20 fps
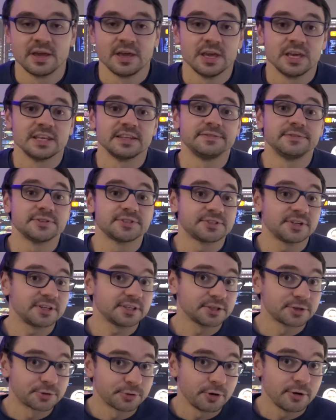If you start
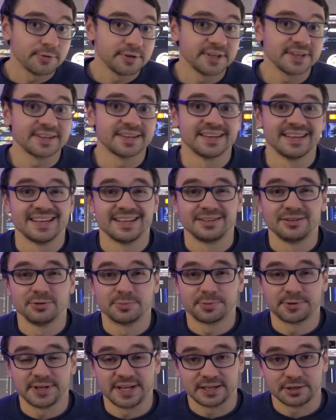growing your
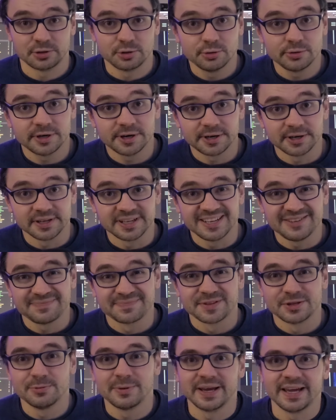product too early,
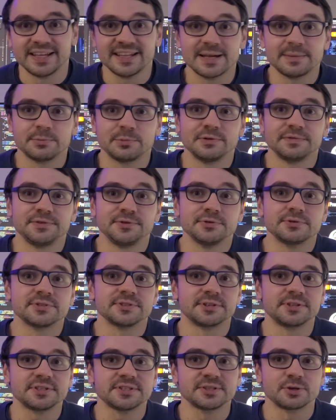you might end up with
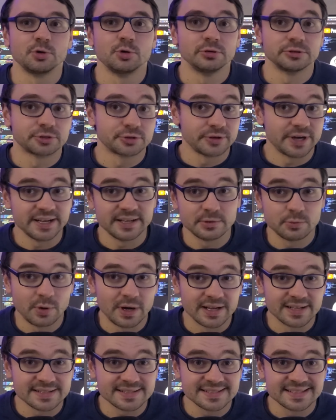users who'll try it
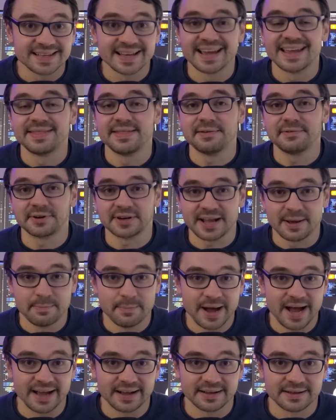once and never come
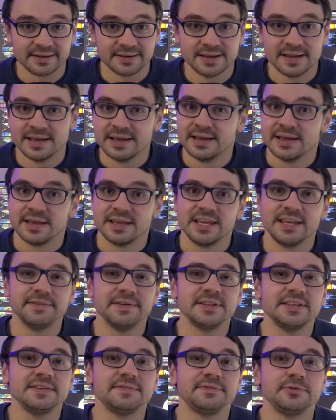back,
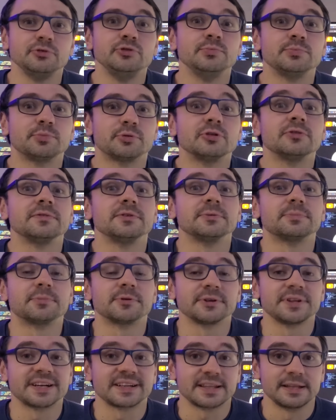even if you improve your
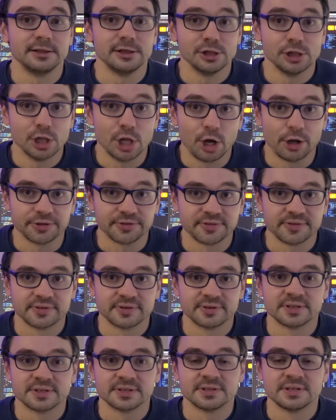product a lot.
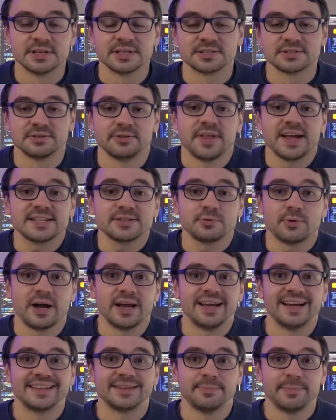So that's why
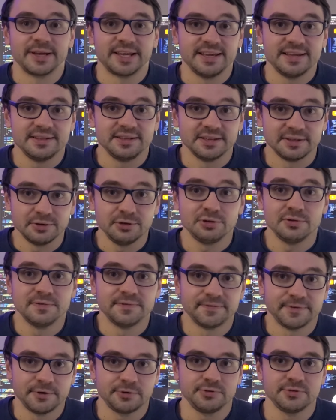at the beginning, you need to
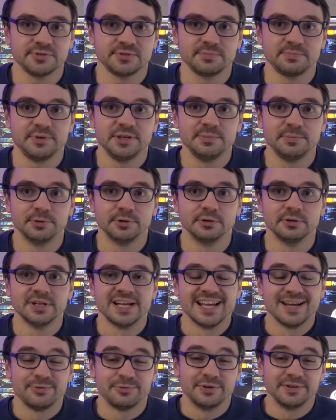focus on people
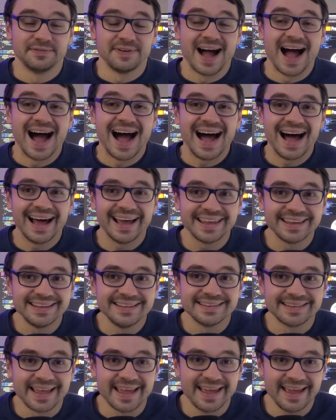with high
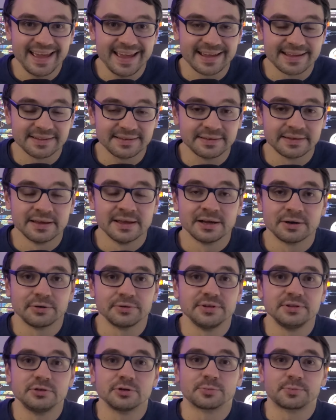intent who
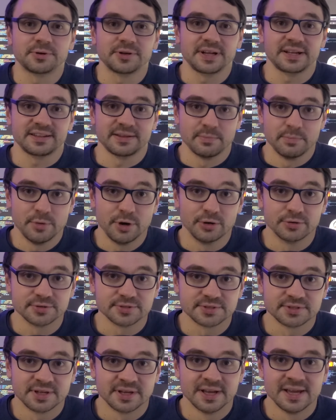need your product the
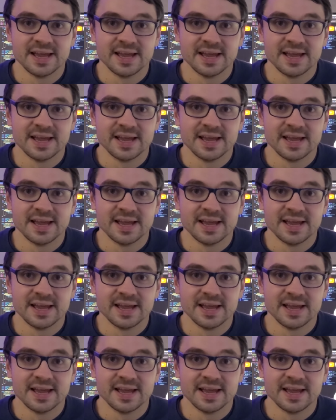most.